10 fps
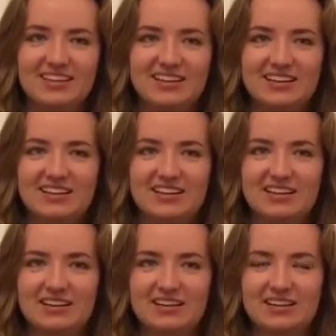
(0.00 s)

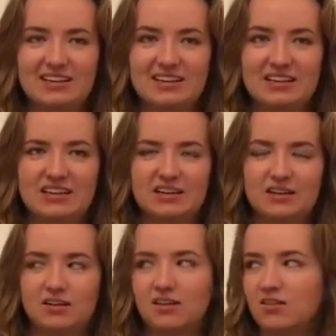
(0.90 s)

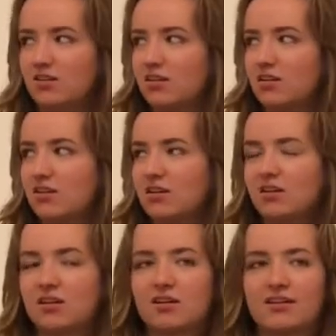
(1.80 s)

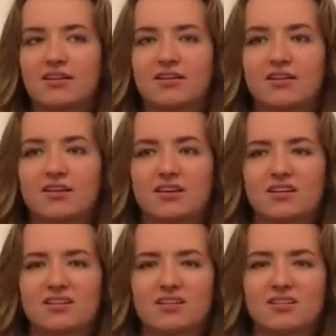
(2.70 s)

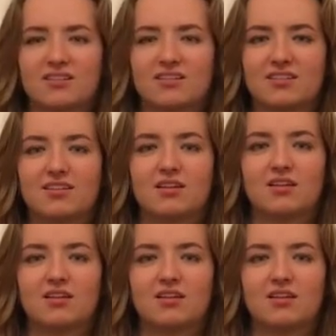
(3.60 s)
(silent)